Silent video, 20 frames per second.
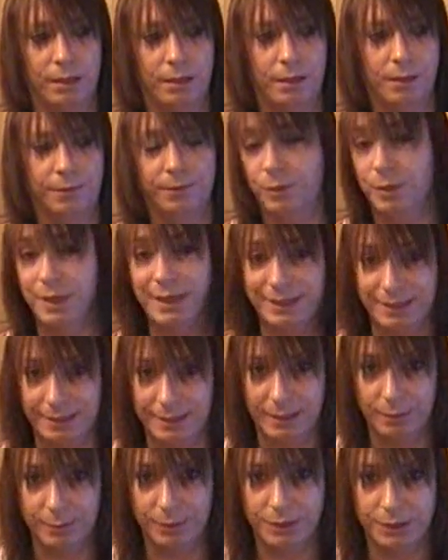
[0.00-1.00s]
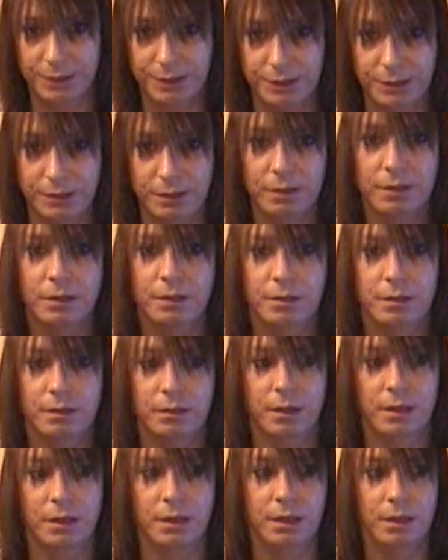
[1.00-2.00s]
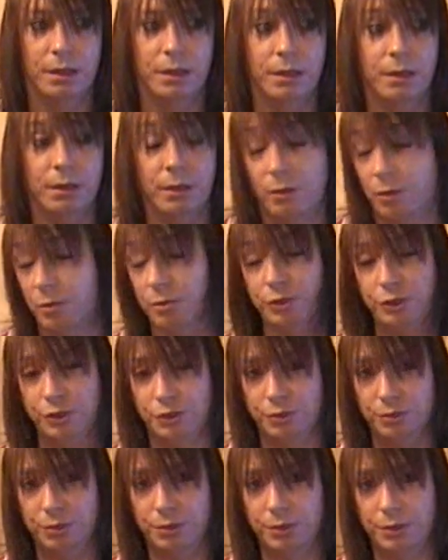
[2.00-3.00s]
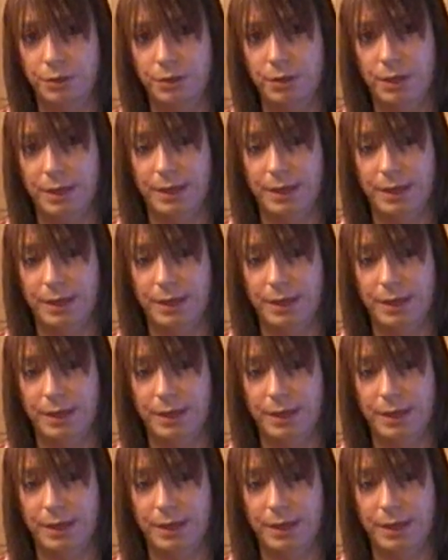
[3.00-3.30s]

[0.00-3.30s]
a few academics, a college tutor